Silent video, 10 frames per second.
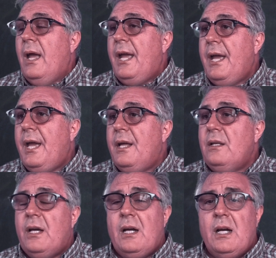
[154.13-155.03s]
And
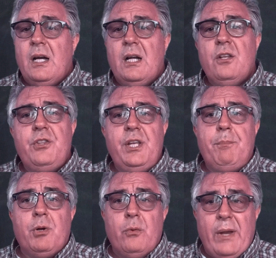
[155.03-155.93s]
the
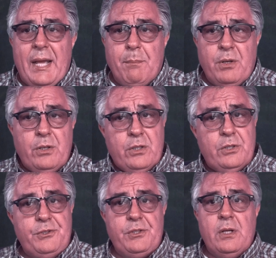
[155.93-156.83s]

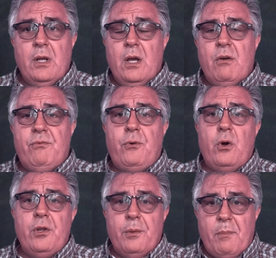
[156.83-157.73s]
parameters
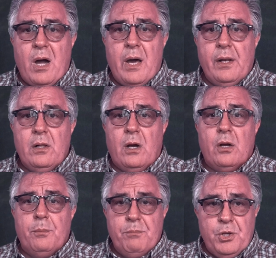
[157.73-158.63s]
for the model
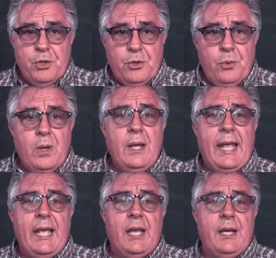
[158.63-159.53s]
are mu
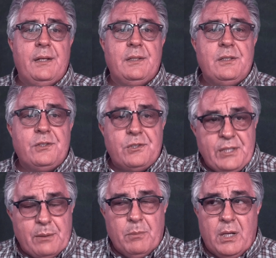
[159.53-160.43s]
and
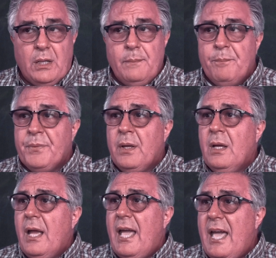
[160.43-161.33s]
sigma.
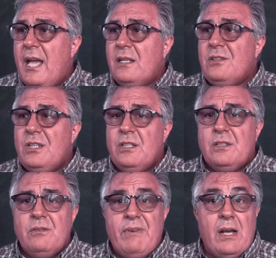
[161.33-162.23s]
X is
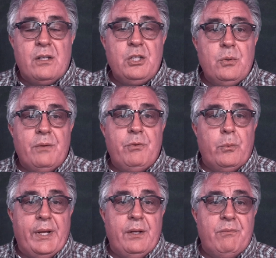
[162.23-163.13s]
the value of the
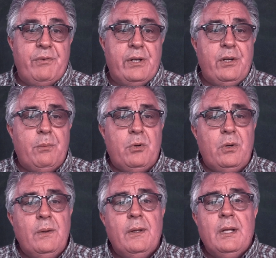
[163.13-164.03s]
random
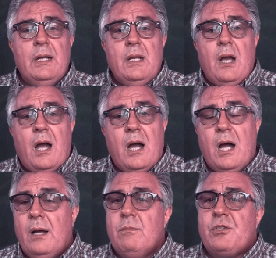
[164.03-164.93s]
variable.
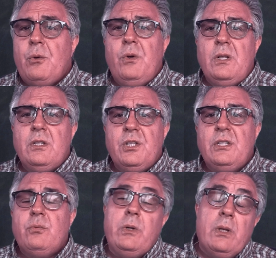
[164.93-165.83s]
So one of the
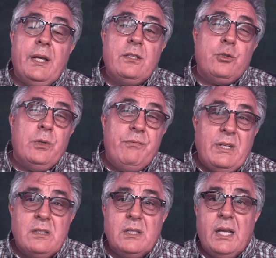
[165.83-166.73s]
things we would like to
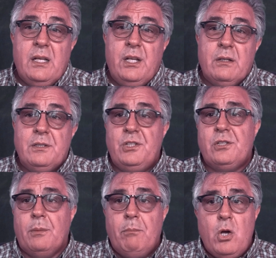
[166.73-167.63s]
investigate here in
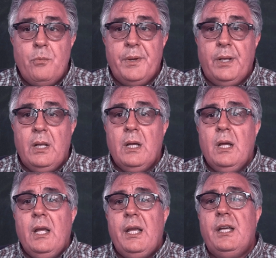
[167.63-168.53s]
just a moment
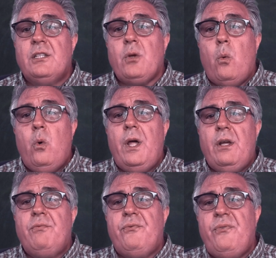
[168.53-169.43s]
is what
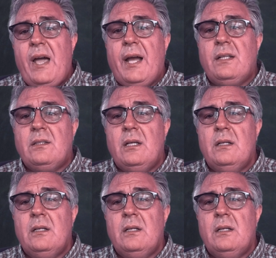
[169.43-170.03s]
effect